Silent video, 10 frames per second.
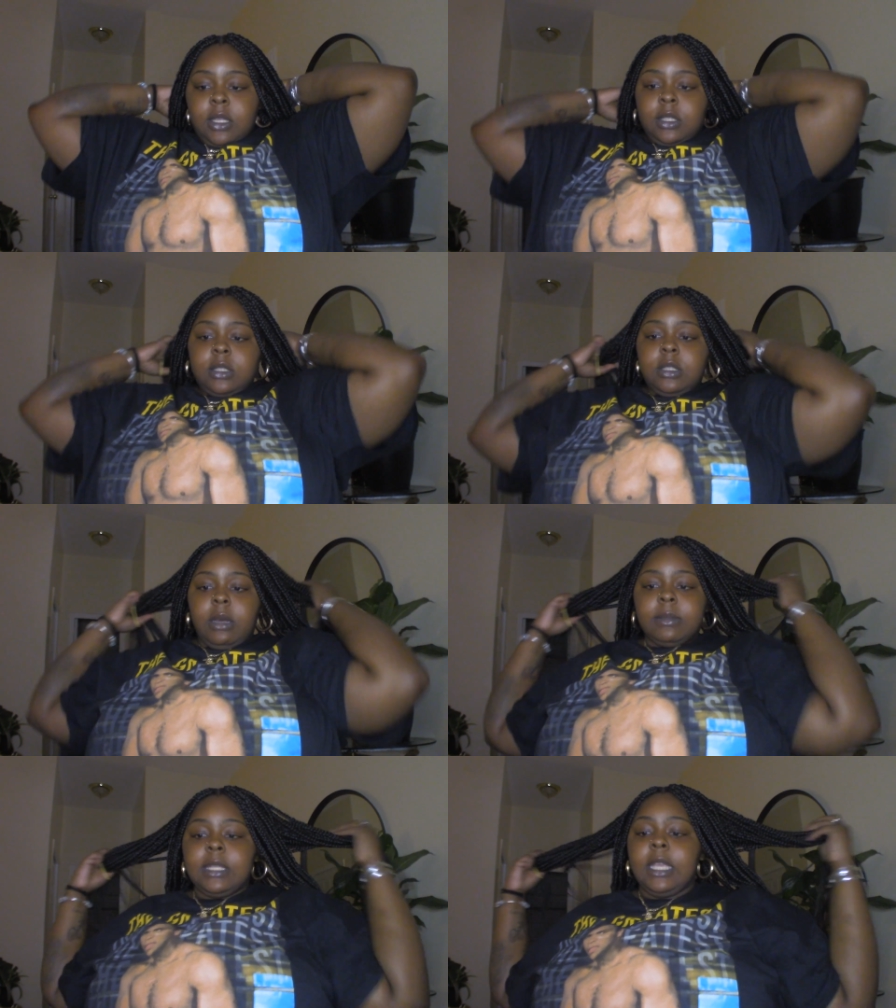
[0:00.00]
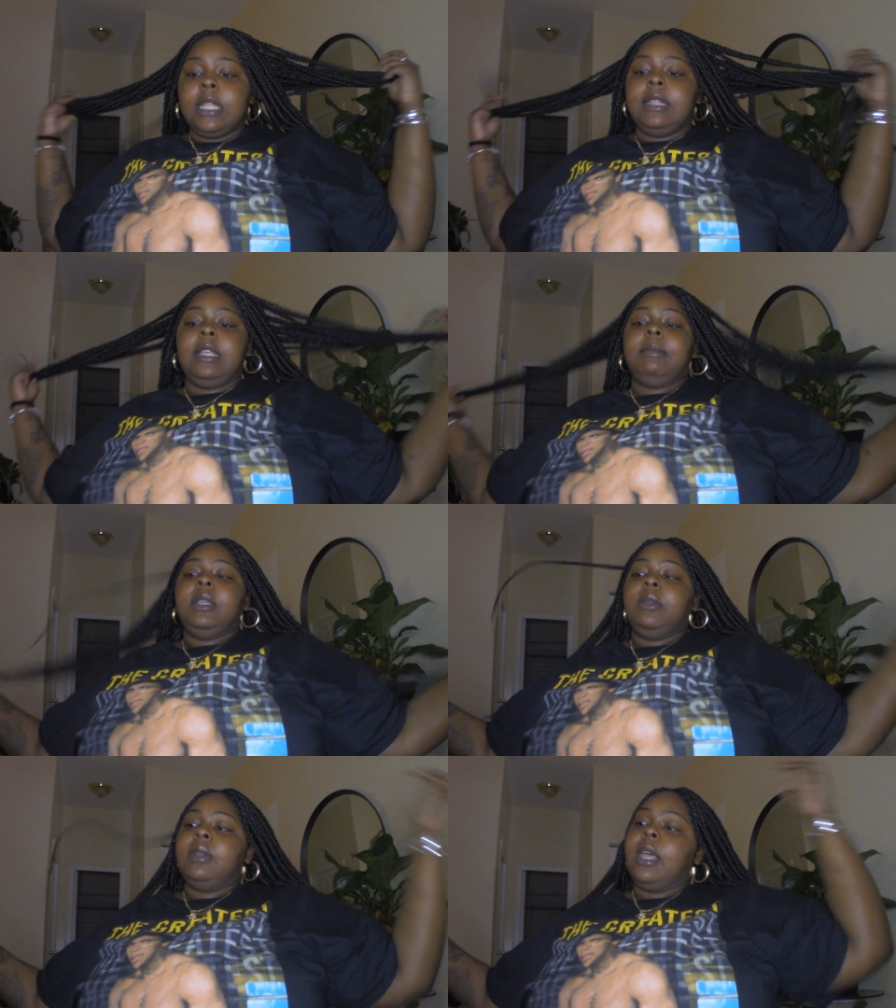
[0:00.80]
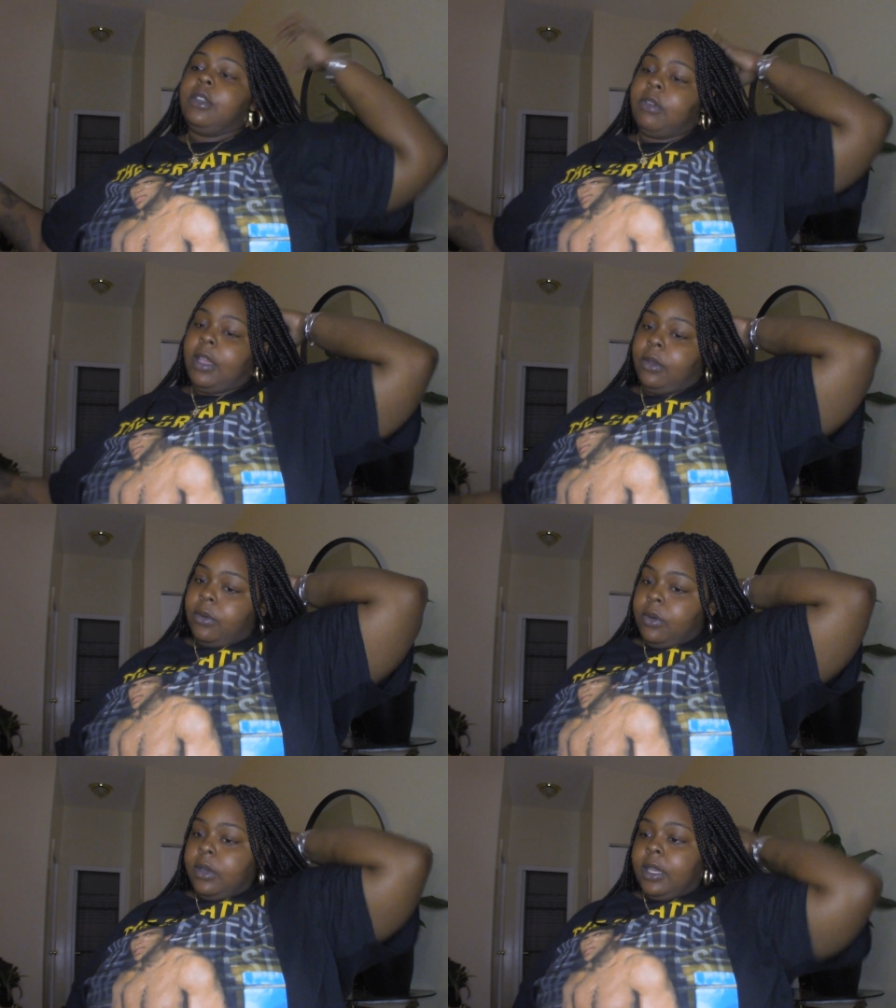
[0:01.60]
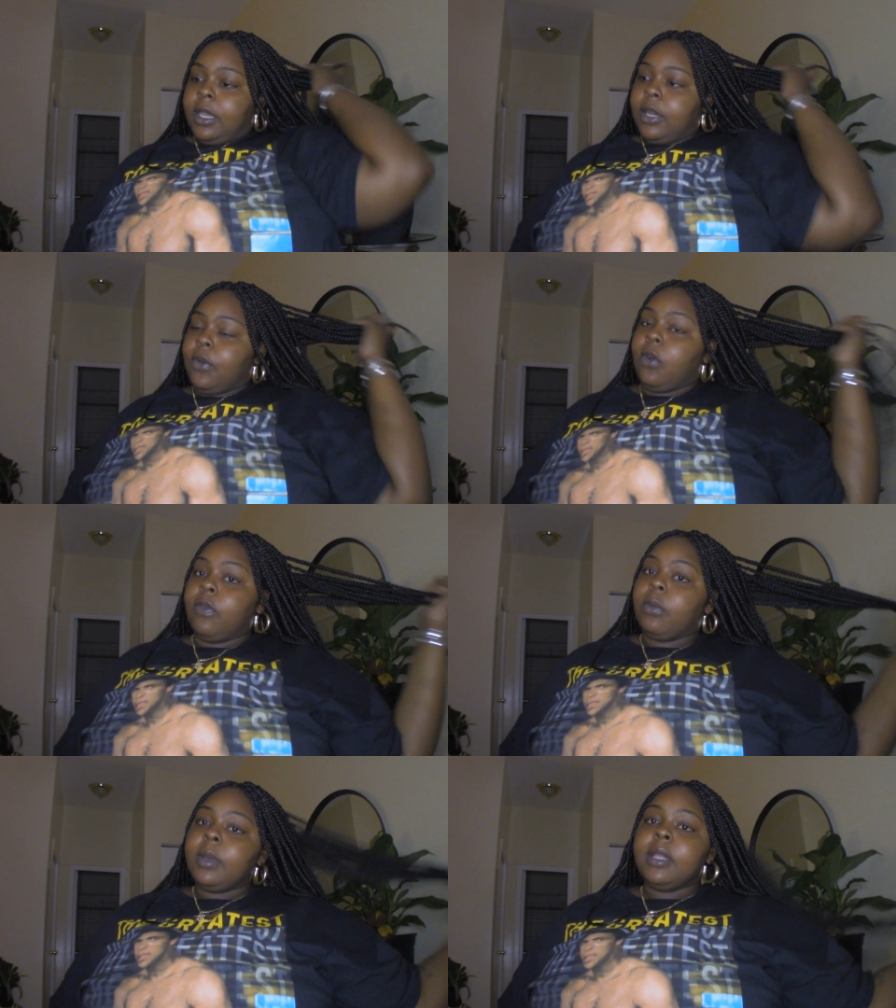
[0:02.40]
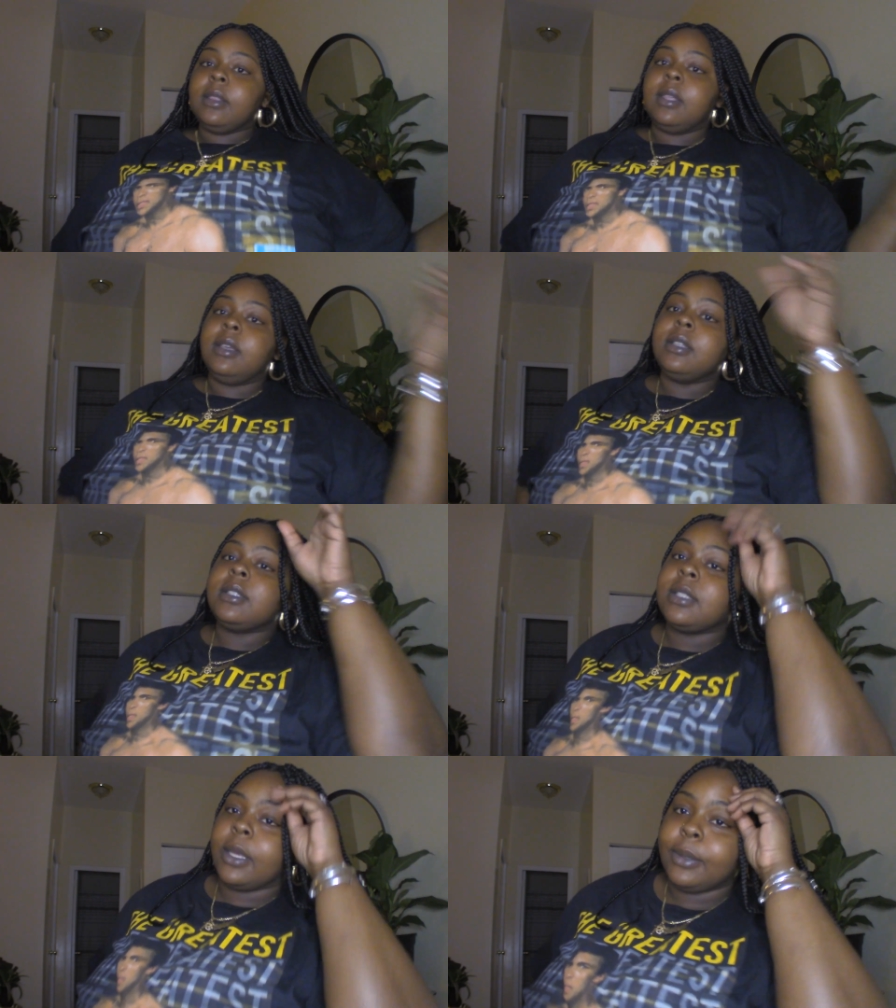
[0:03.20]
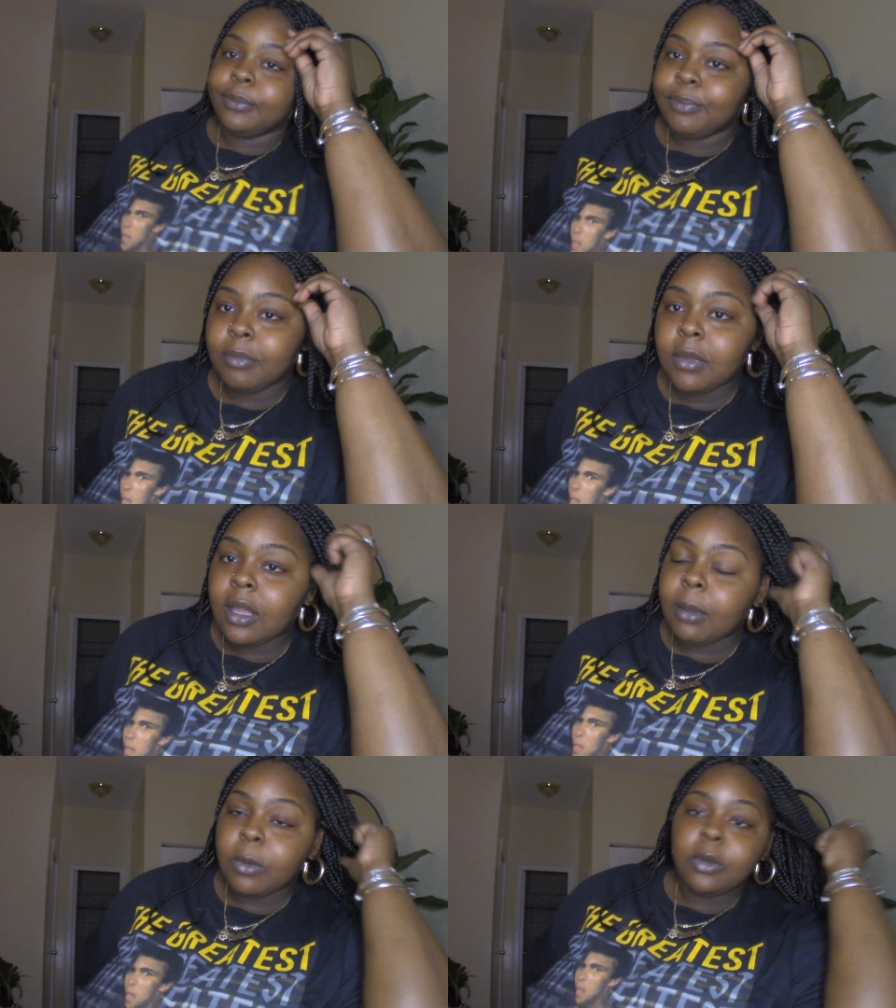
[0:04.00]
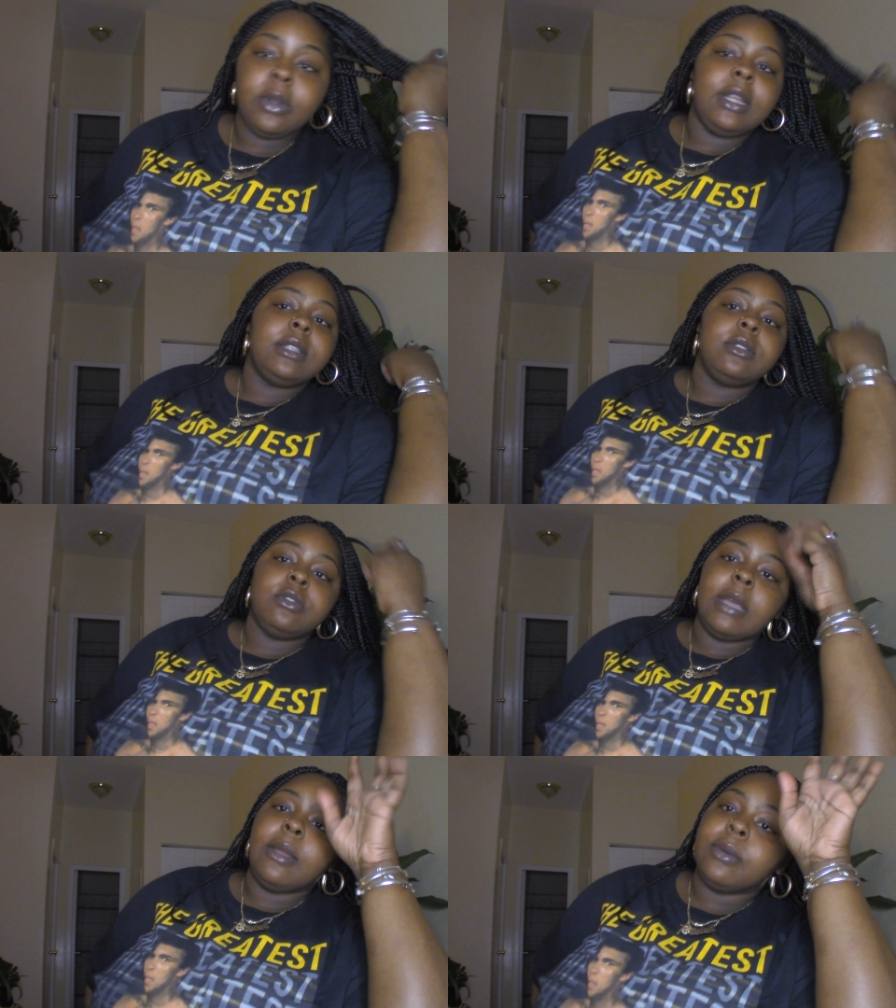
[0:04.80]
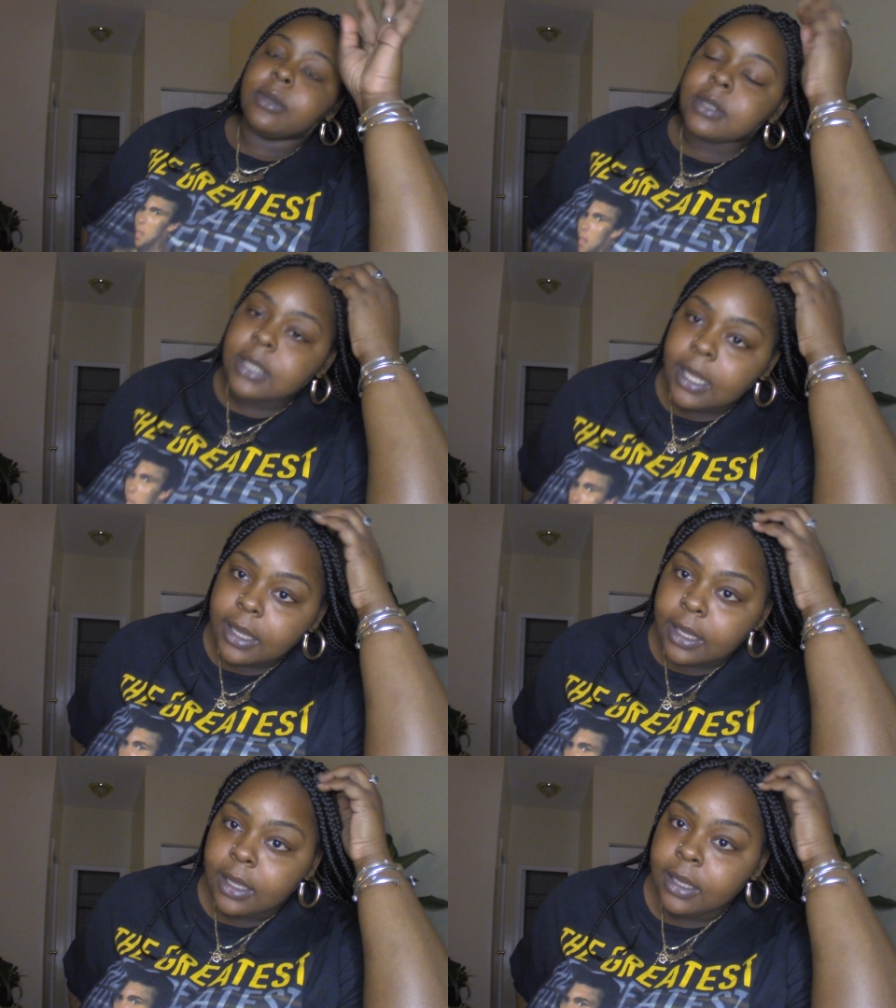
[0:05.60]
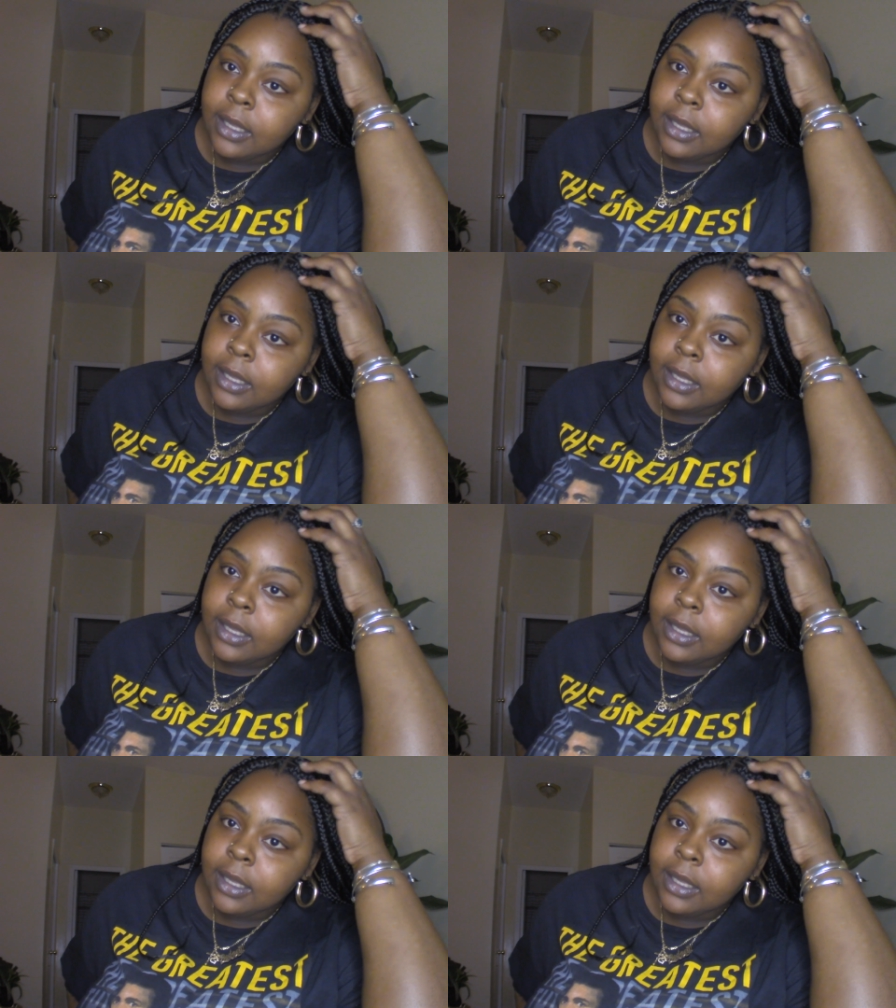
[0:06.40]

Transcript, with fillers: So I was like, let me do that try on haul and get it over with. So I'm gonna do a nice little try on haul today.